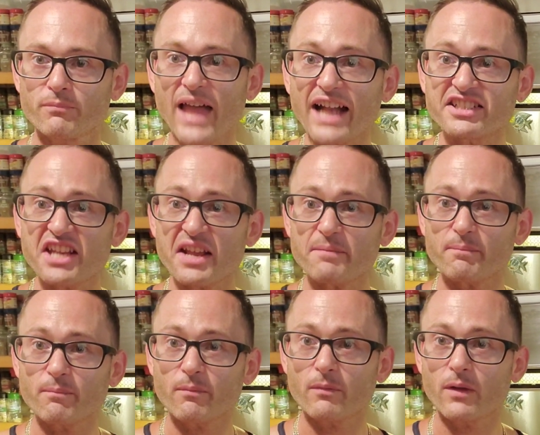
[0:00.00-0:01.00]
That's it.
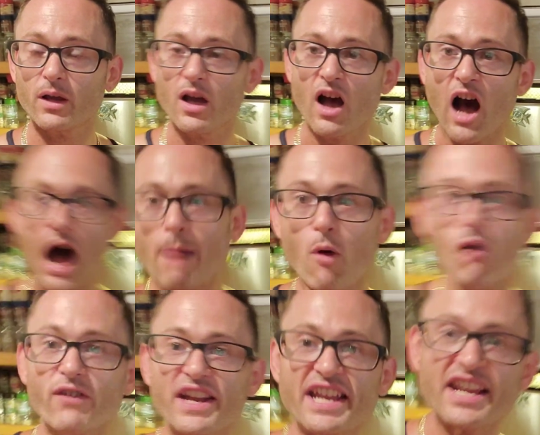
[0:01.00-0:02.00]
I'm
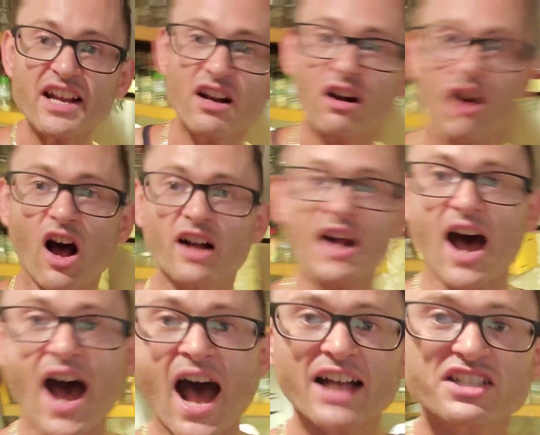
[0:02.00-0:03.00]
over here on a
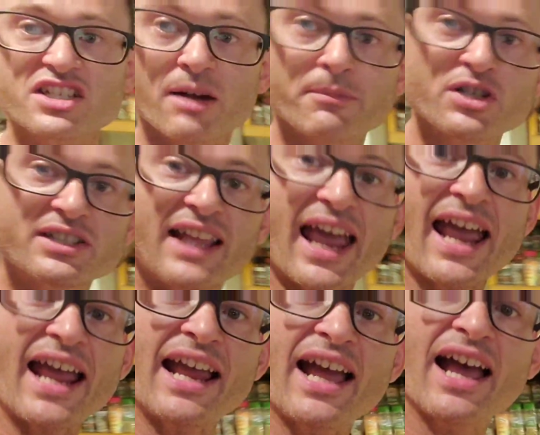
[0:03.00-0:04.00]
hot summer
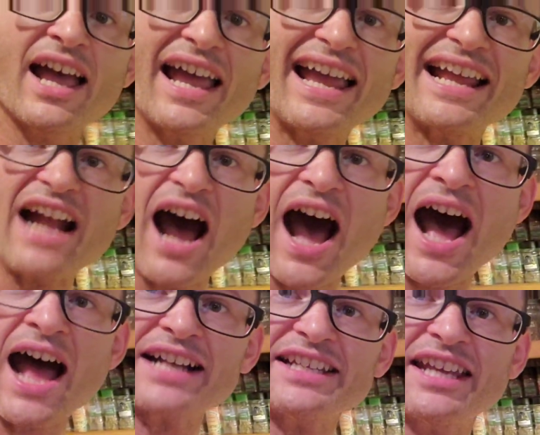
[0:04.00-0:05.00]
day in a
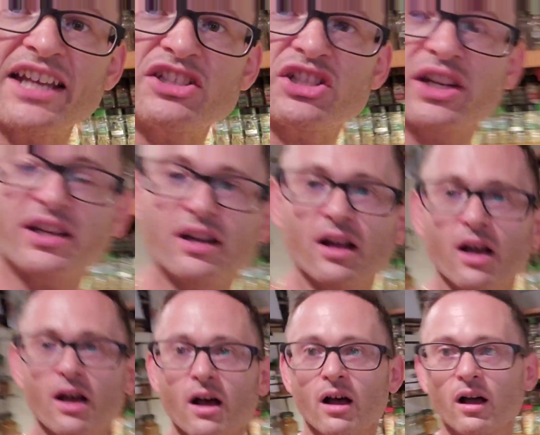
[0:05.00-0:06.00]
hot kitchen
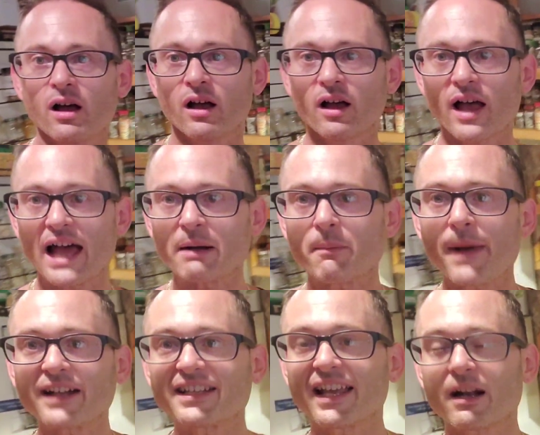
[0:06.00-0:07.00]
and I'm
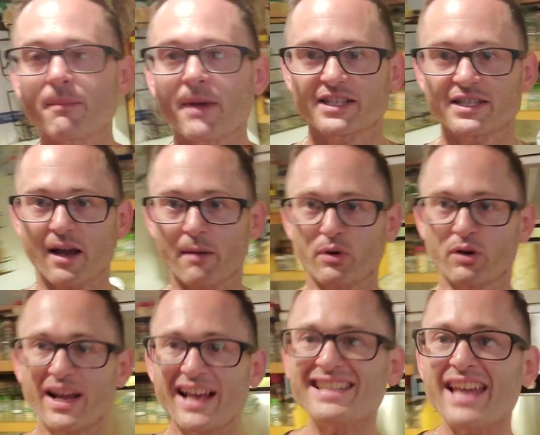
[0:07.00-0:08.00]
about to get on my stepper.
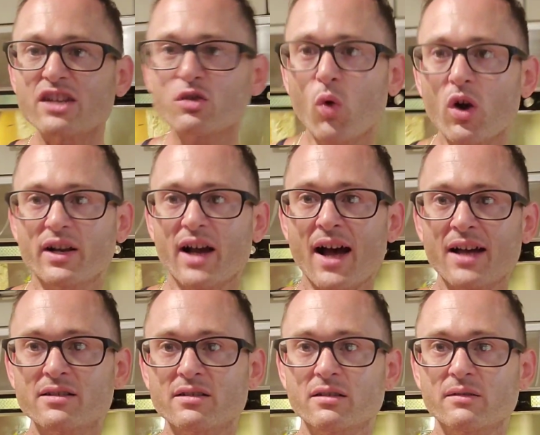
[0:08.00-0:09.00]
It takes work,
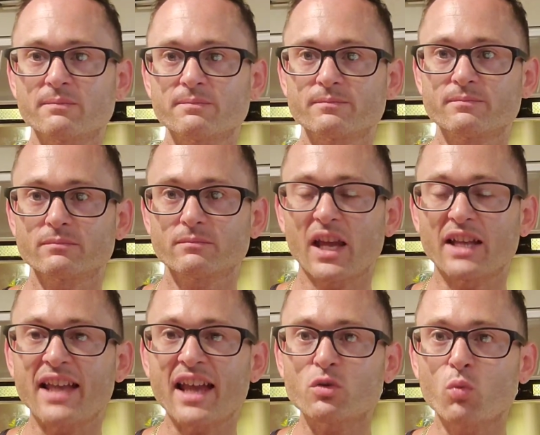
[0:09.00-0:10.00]
guys.
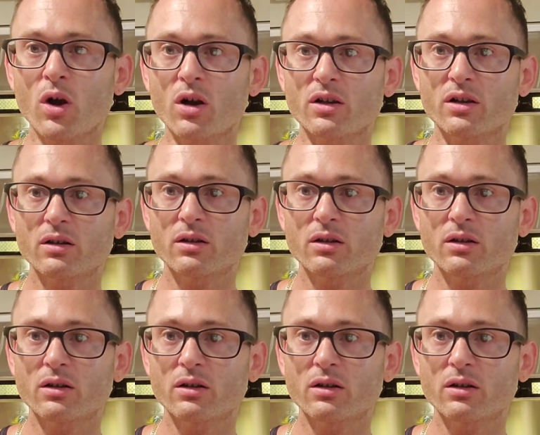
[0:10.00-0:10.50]
It takes work.